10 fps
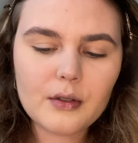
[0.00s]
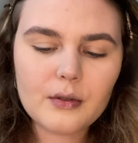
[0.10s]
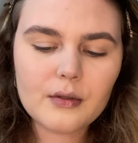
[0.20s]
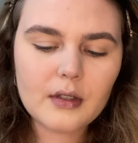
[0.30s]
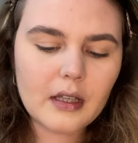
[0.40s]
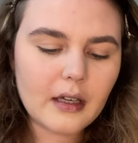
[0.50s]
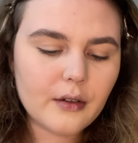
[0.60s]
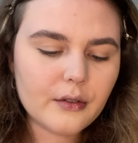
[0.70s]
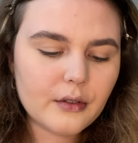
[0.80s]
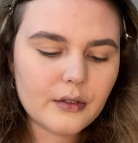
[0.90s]
use the
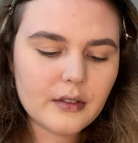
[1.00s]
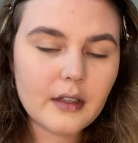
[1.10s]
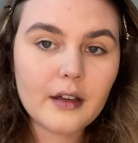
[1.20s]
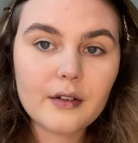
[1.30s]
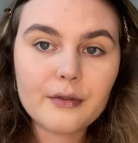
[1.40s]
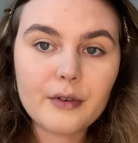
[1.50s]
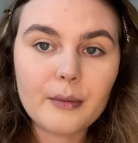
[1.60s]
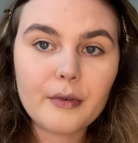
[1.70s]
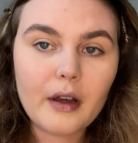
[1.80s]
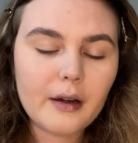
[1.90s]
contour stick
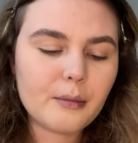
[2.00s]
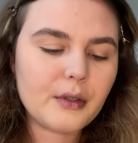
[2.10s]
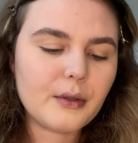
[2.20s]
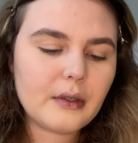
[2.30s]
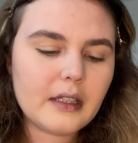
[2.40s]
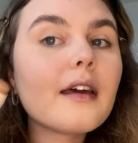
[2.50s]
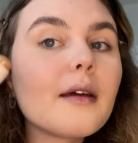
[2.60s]
from Rare Beauty.